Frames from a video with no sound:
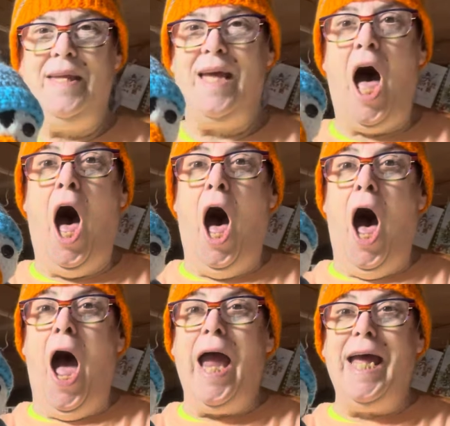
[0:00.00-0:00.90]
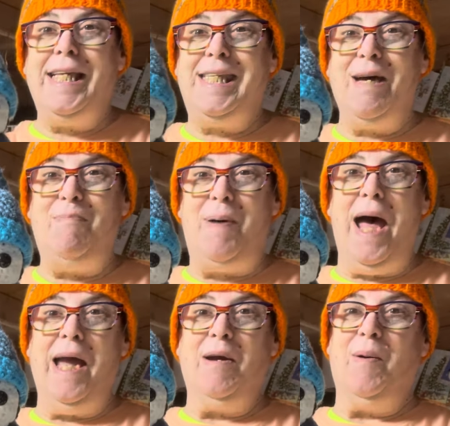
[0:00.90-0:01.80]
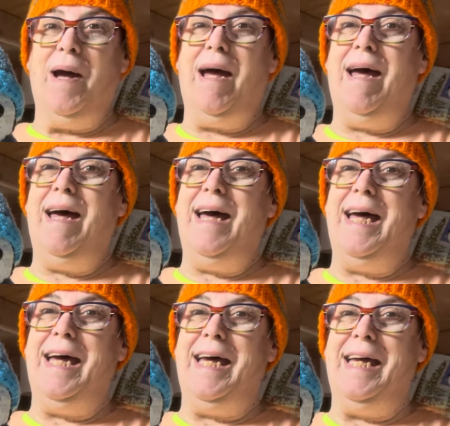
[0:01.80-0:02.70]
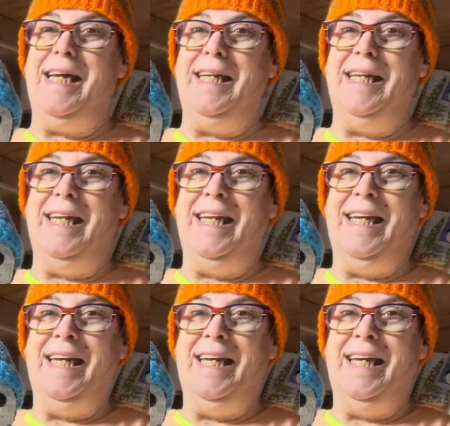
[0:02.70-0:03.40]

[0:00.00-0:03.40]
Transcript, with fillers: It's a penguin!